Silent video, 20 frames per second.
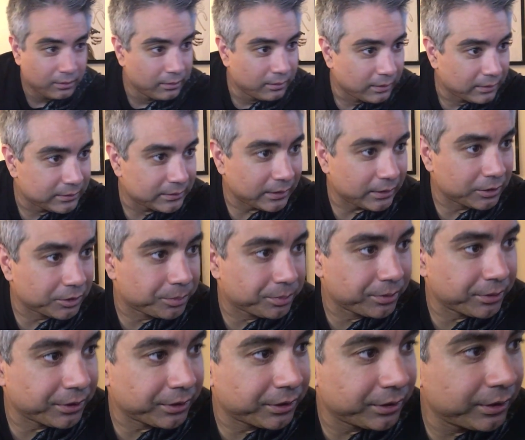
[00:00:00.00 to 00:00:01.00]
That sounds
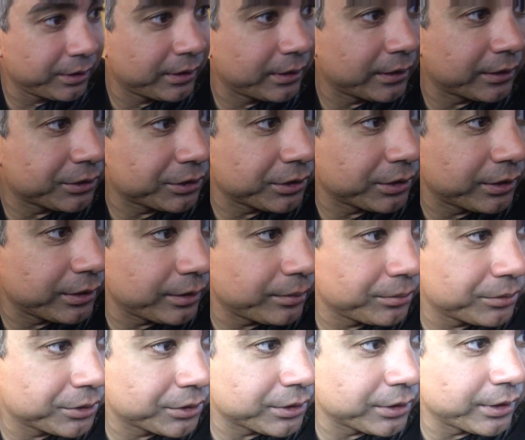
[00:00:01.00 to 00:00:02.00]
pretty good, actually. I'm
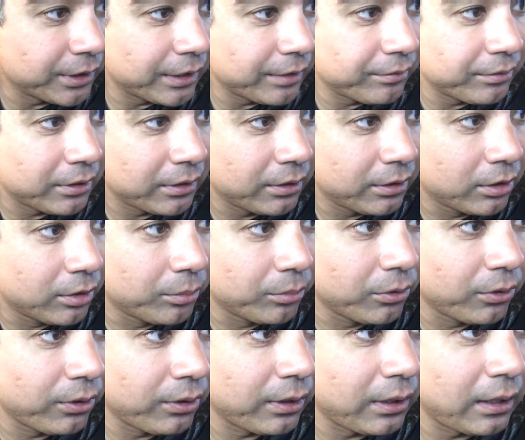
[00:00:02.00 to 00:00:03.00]
just going to give it a little more